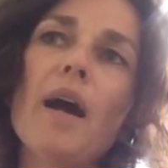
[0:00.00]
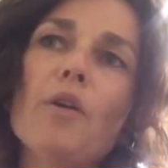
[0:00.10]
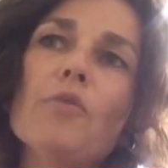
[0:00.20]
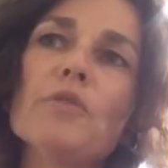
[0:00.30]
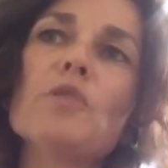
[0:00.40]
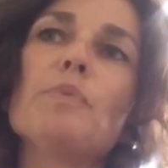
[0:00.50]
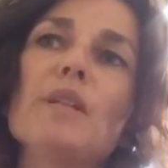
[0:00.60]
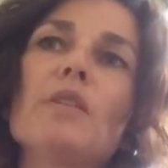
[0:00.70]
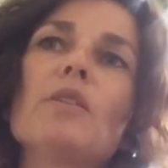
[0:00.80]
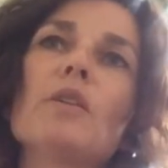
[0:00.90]
often
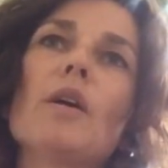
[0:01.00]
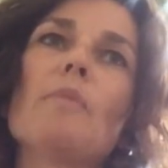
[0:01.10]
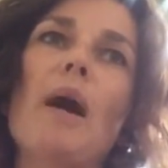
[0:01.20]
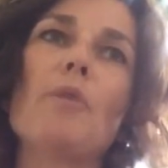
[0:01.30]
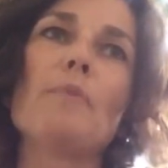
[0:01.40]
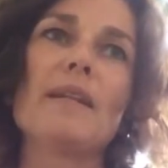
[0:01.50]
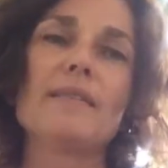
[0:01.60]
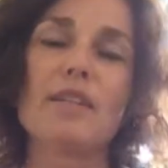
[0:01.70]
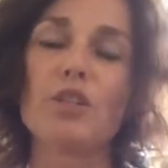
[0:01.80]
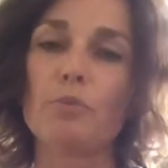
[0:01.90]
speak about
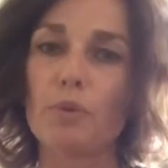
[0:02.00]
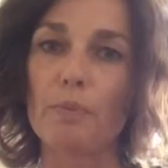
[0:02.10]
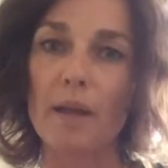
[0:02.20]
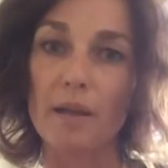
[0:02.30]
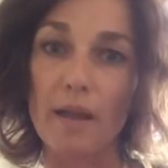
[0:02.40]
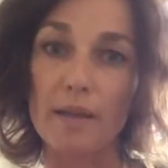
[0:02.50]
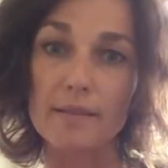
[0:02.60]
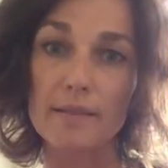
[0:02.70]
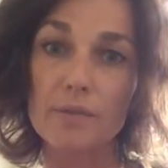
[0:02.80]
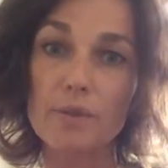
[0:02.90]
meditation with my
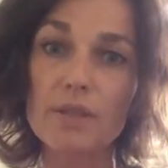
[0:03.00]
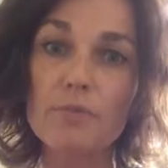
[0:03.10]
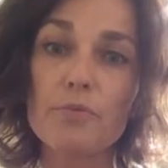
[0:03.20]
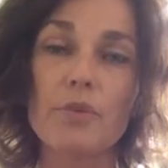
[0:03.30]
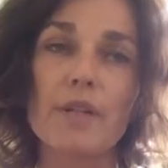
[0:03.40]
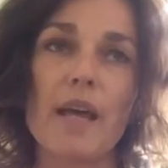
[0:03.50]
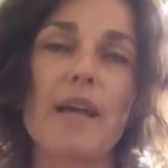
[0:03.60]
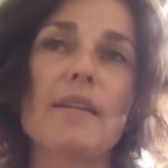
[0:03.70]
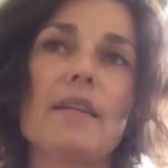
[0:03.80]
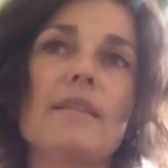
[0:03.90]
clients, and the reason for
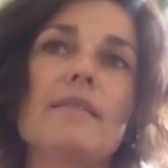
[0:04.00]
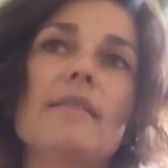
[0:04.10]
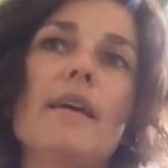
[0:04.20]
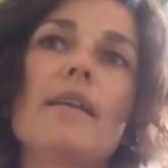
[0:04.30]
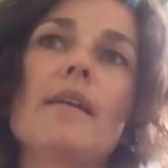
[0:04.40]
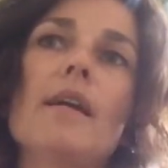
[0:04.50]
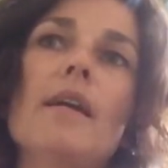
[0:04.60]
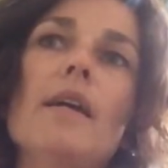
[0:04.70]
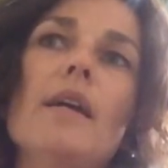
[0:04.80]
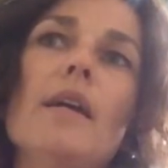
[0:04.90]
that is that
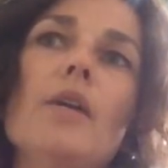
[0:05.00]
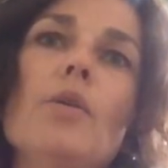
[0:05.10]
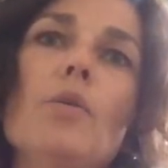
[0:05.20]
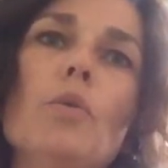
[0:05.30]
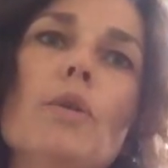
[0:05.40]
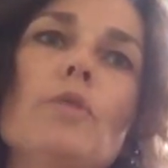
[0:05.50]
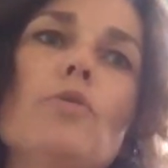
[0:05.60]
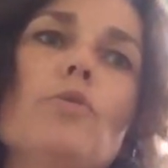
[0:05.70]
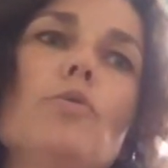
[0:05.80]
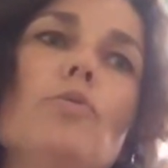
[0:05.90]
in order
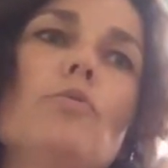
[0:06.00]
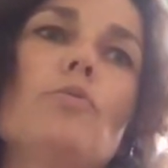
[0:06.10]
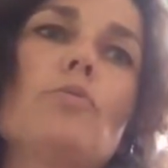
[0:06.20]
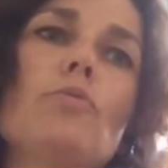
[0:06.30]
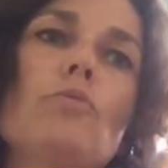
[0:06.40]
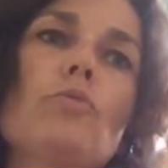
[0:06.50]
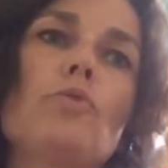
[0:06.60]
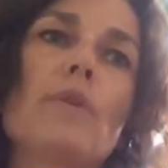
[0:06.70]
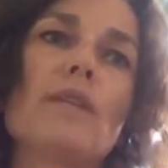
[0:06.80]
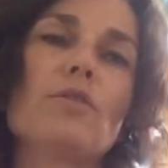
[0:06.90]
to
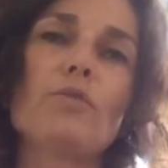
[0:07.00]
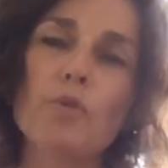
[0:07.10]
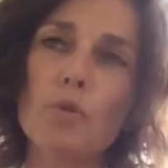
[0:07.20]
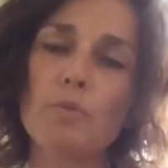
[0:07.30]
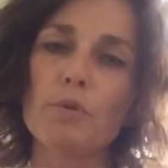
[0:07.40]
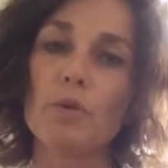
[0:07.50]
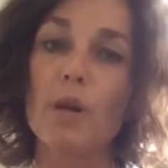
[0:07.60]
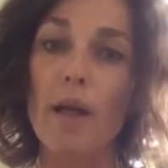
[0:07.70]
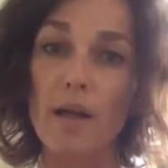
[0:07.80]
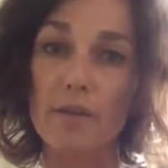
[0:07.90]
transform your
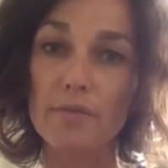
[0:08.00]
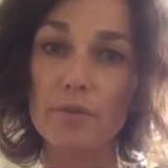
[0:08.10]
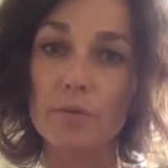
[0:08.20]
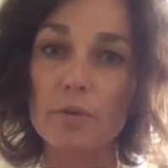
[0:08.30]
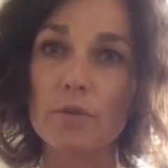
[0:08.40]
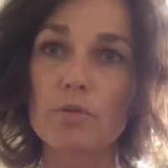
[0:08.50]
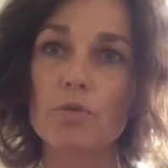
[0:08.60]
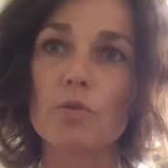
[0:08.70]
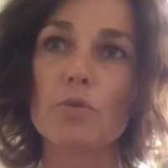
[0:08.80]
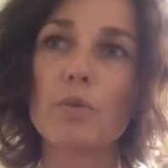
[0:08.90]
life, in order
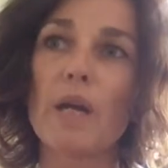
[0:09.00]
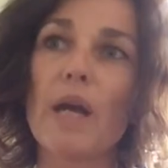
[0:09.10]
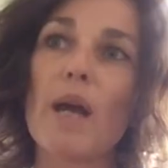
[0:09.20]
to